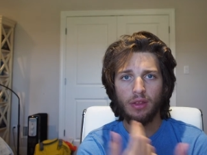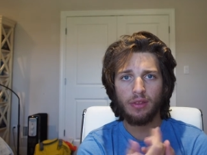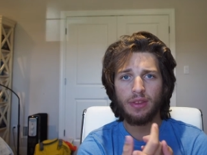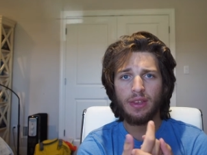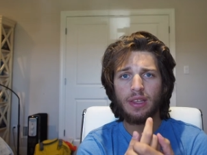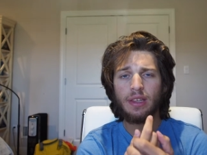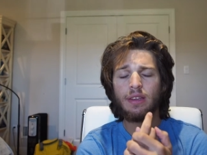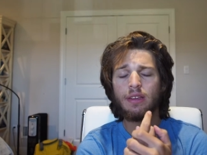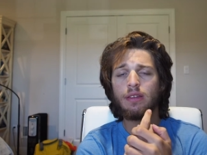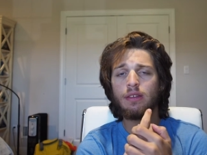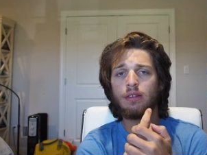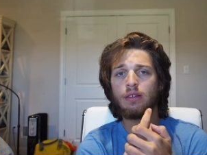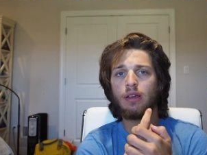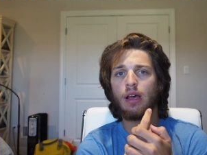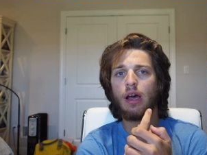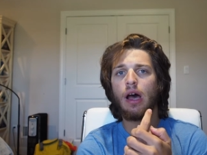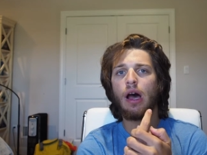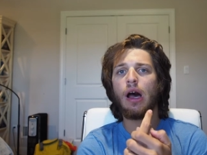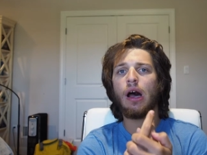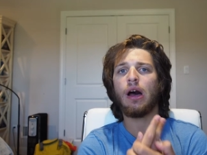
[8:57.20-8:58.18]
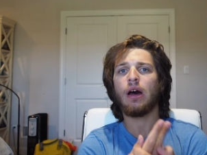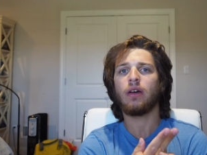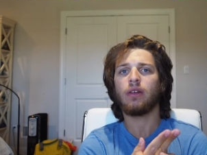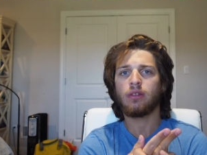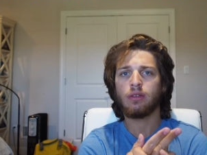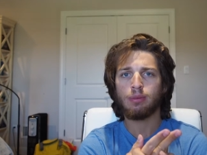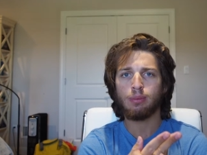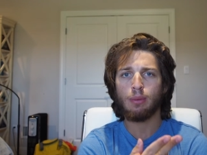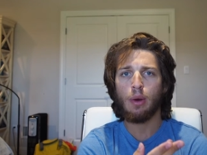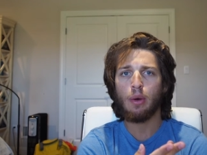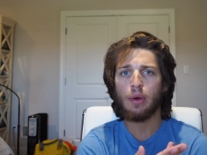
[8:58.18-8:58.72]
these uh,
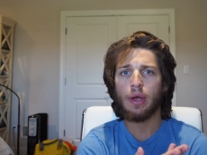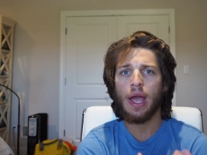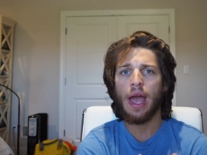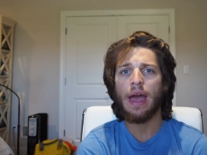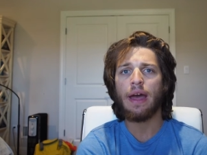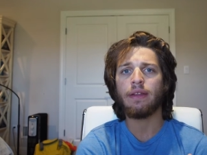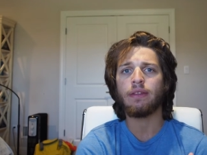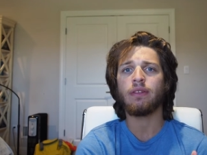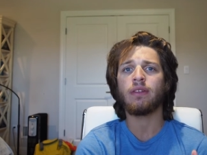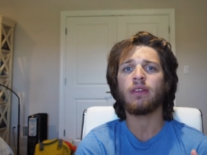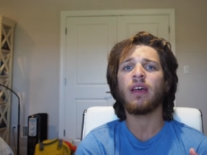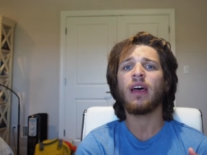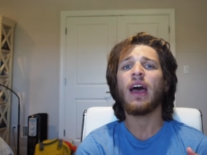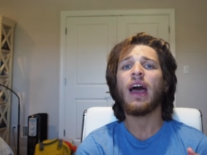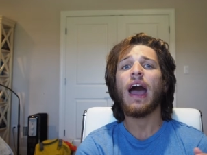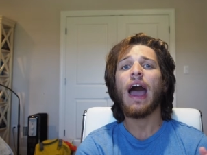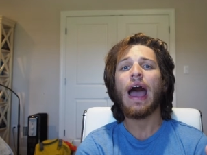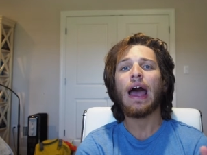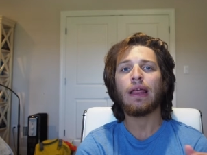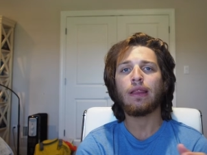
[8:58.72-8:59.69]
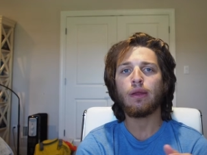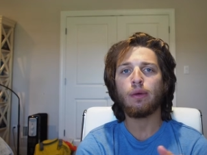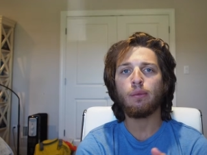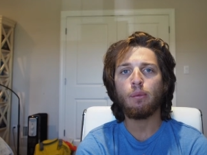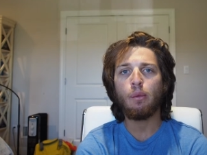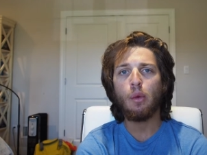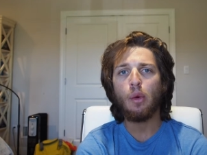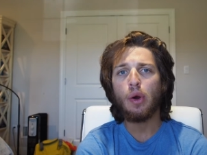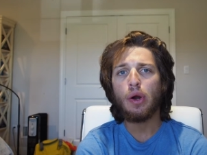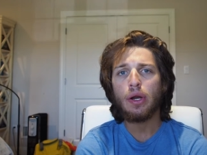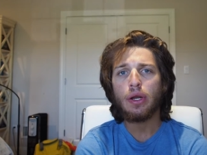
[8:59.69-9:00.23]
Smokeheads, and the
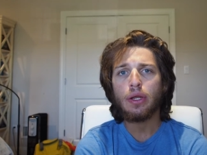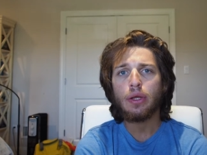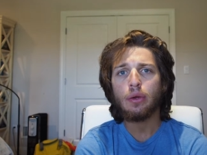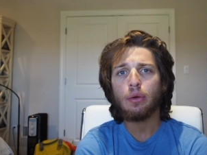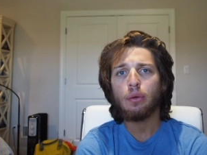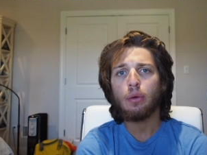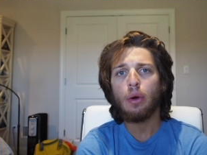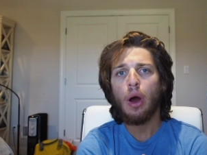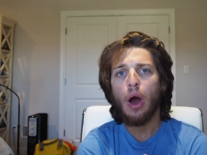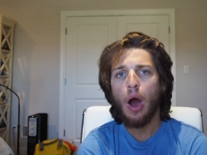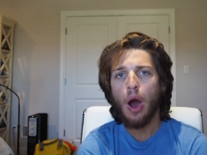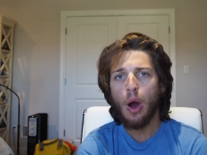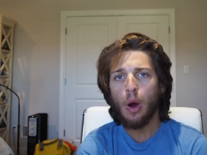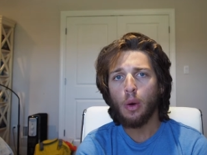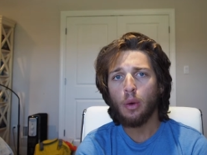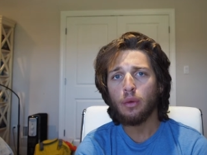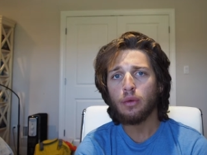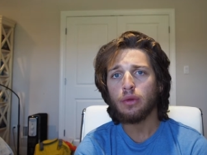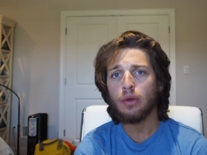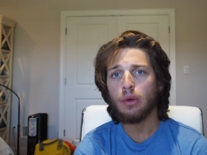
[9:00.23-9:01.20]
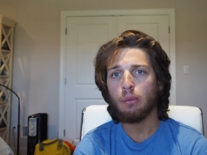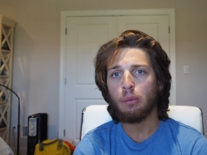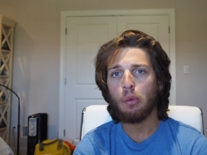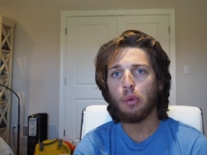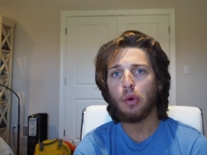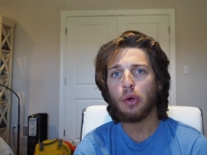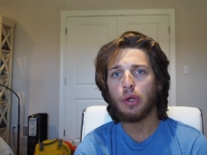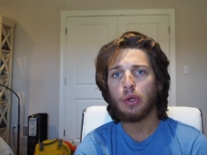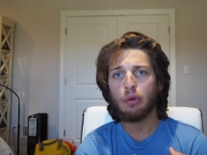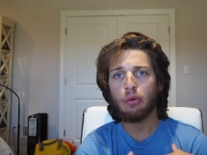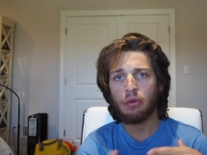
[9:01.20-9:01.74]
more you own the
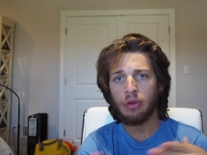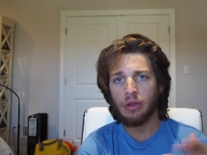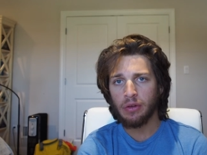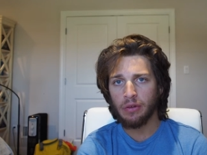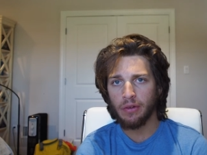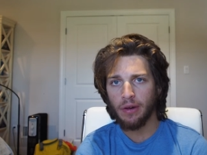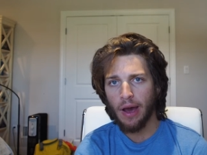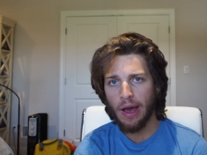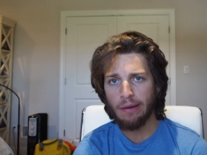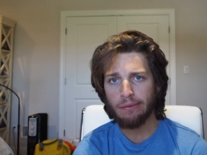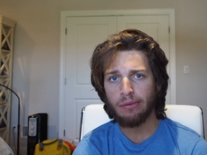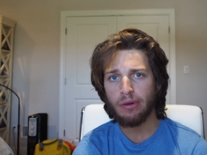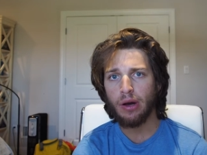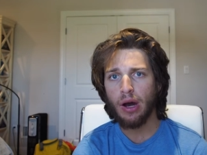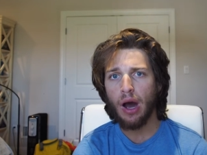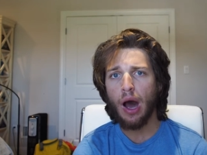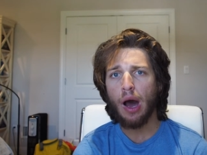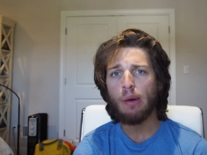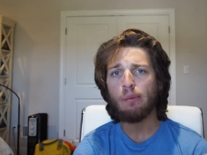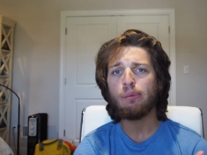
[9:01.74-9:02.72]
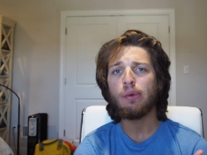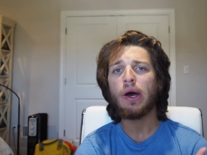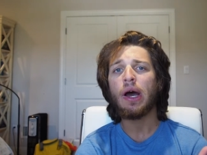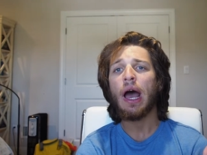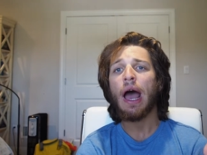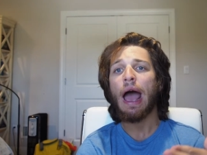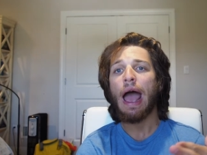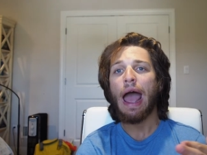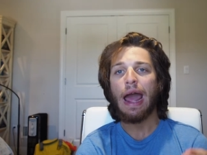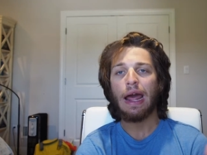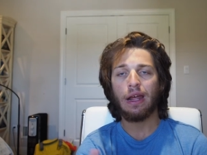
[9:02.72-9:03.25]
more you can level up,
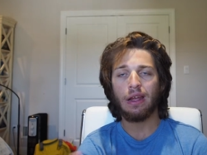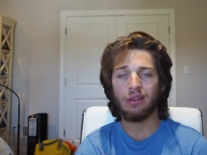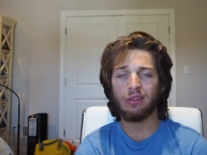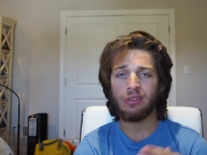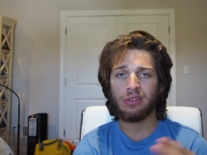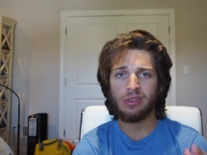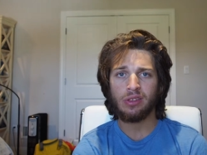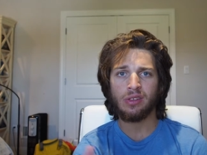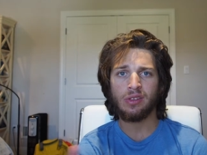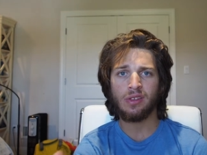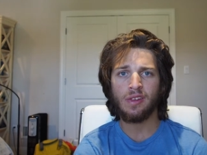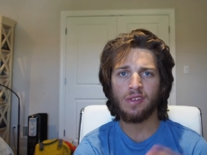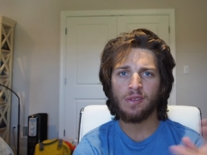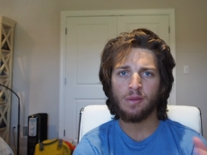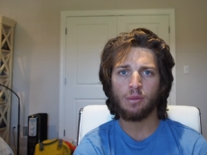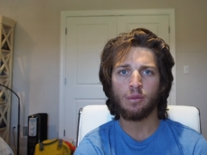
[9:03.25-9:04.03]
and it's just a